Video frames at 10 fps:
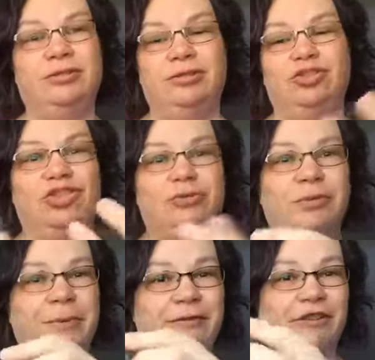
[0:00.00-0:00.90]
just
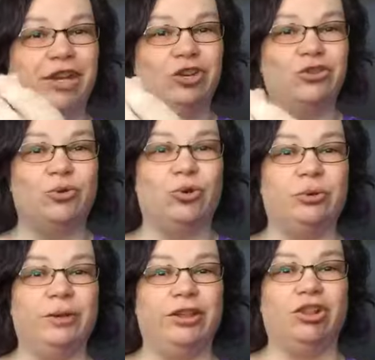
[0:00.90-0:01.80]
with my fingers or
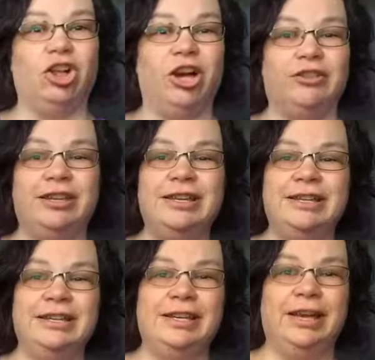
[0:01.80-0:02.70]
with a cloth.
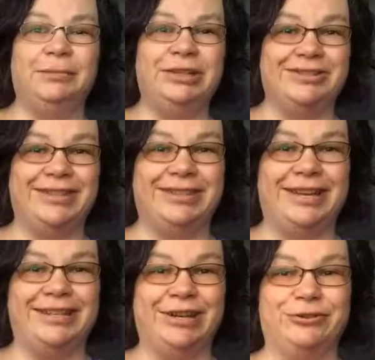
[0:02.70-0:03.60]
I'm going to set
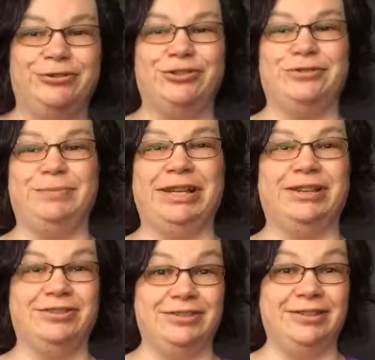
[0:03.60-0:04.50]
that down just
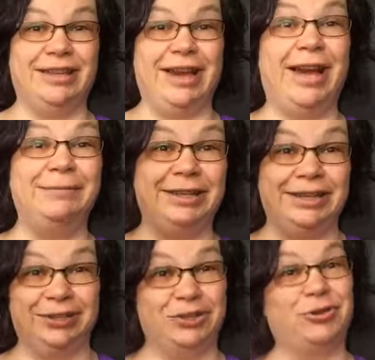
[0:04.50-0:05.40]
because I'm
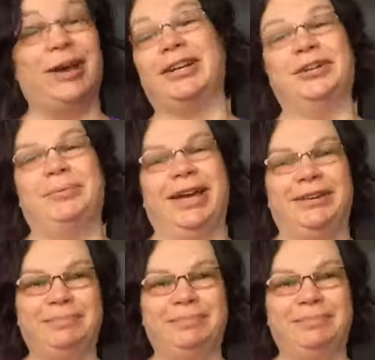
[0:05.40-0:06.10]
getting distracted by it.